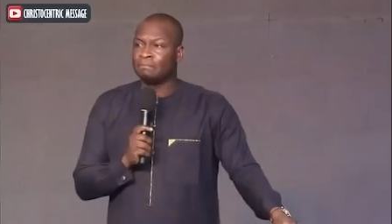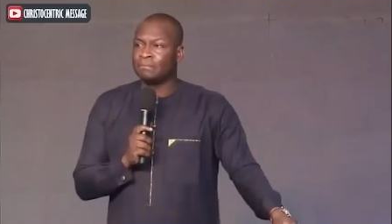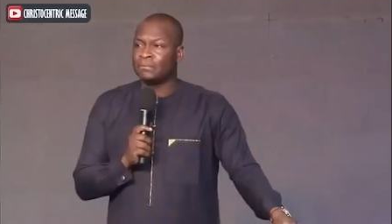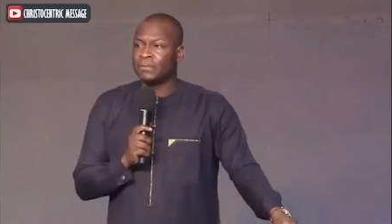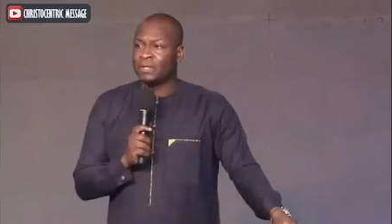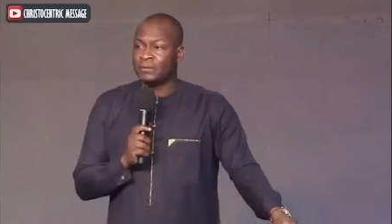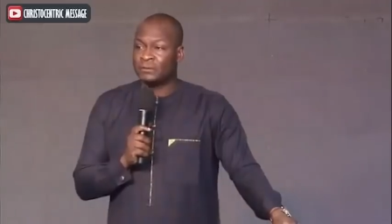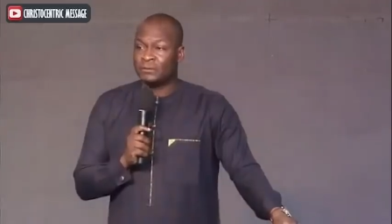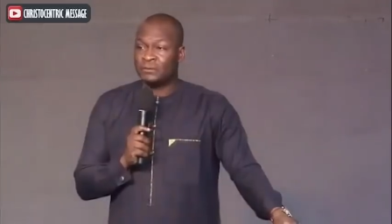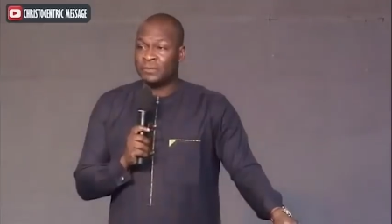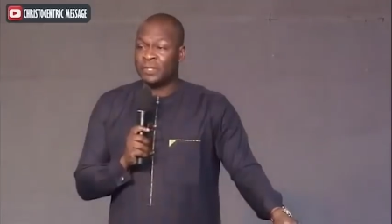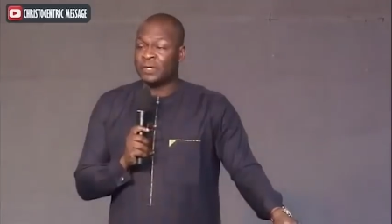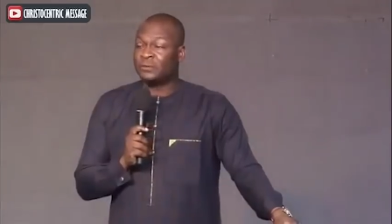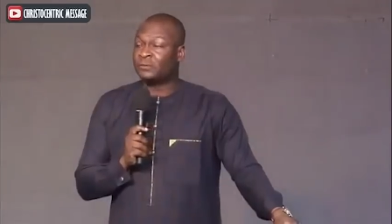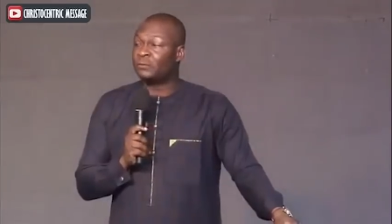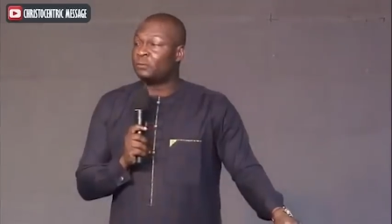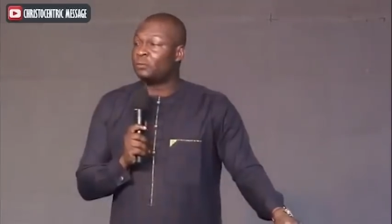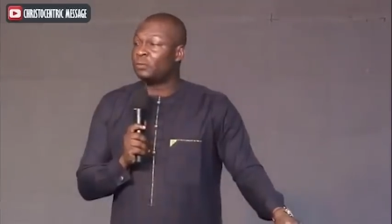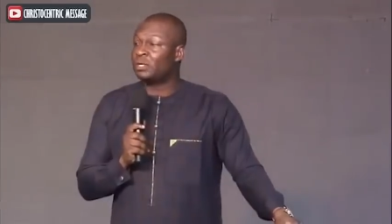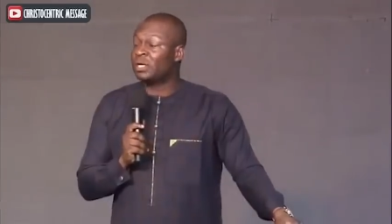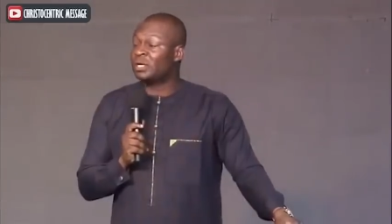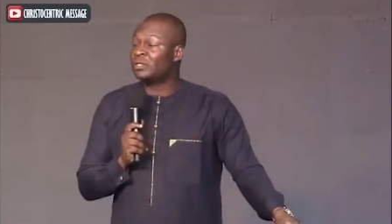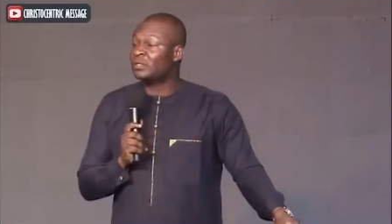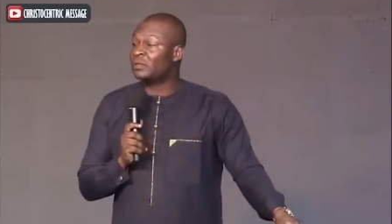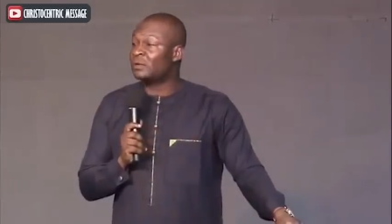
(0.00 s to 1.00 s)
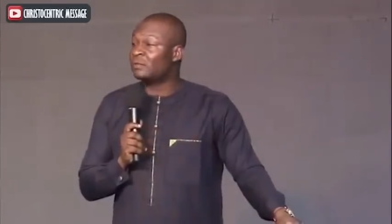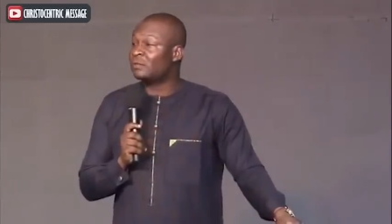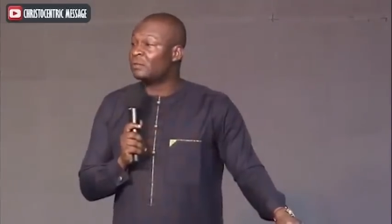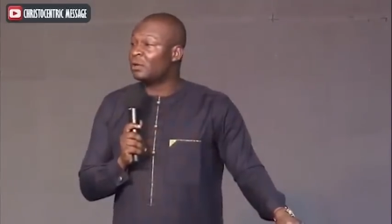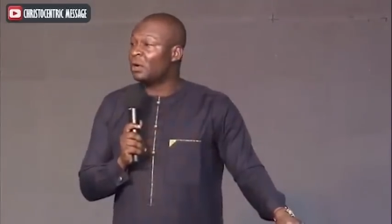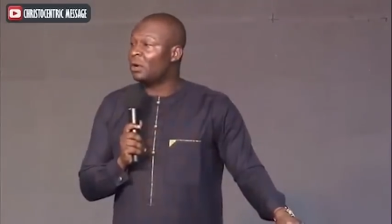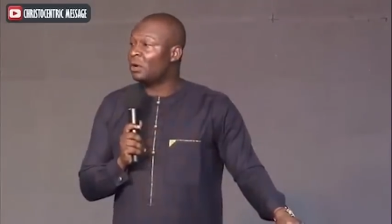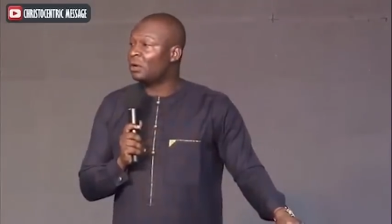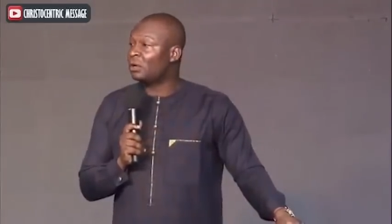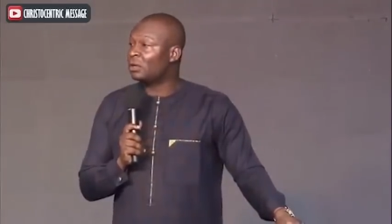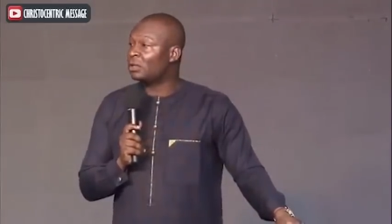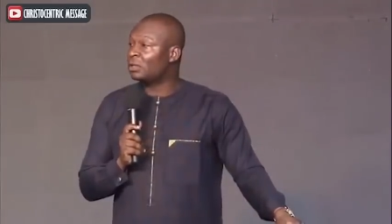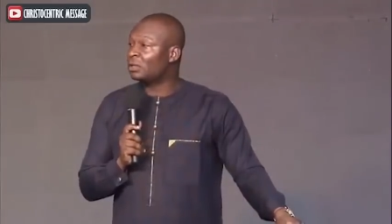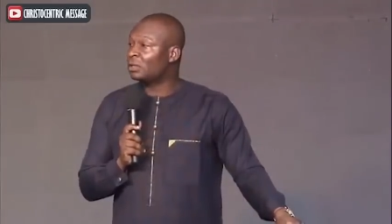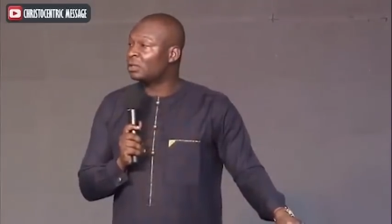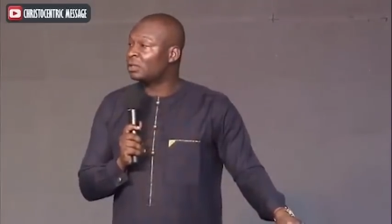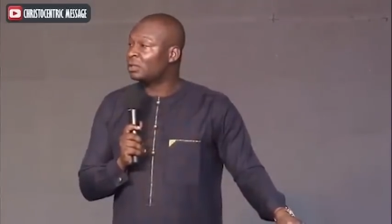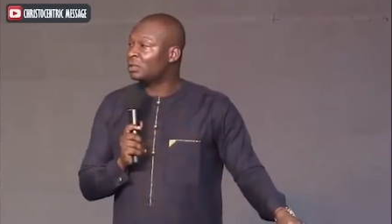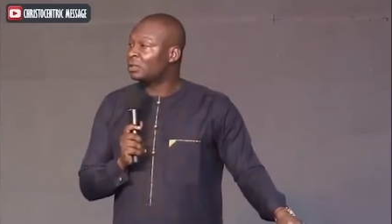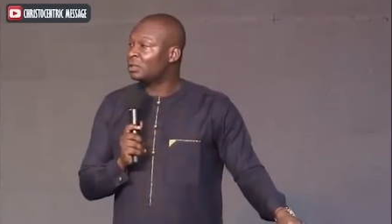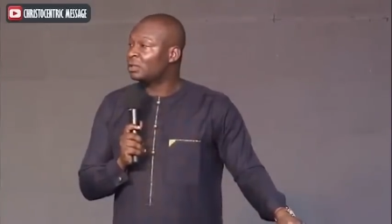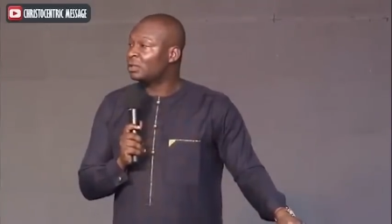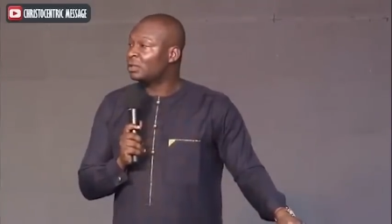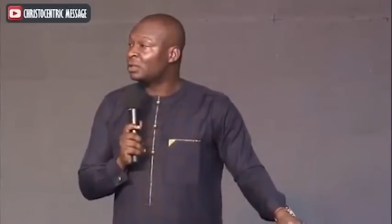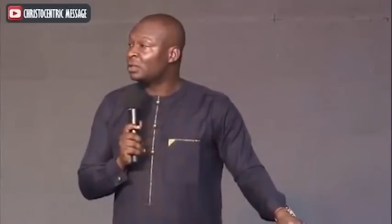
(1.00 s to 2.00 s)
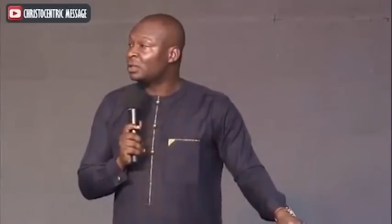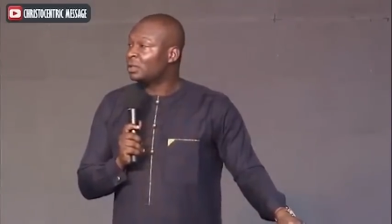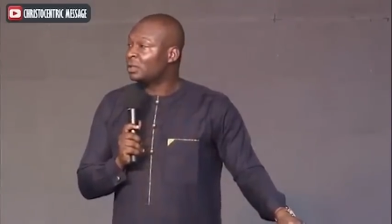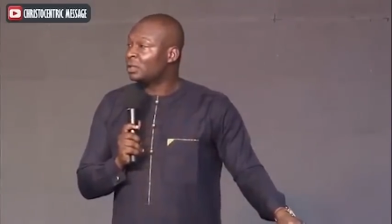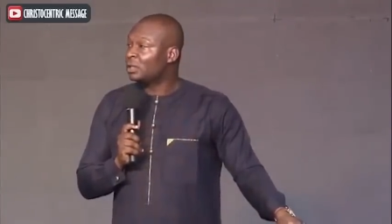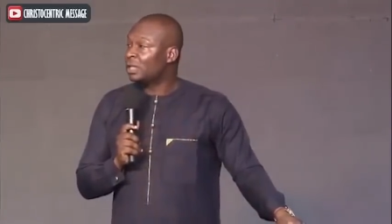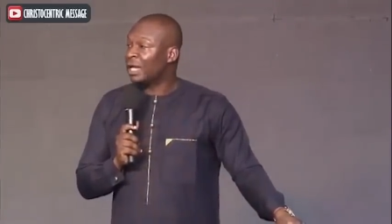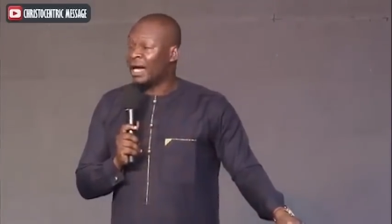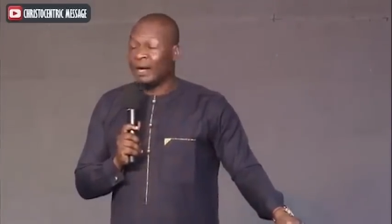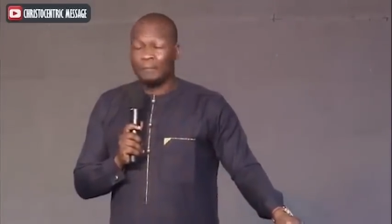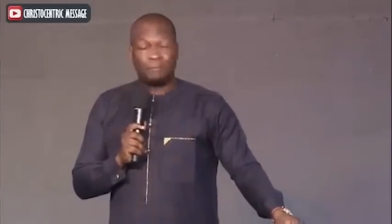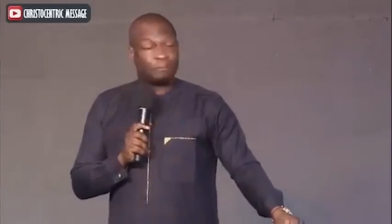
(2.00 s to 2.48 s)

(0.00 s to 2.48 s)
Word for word: The faithfulness of God. There are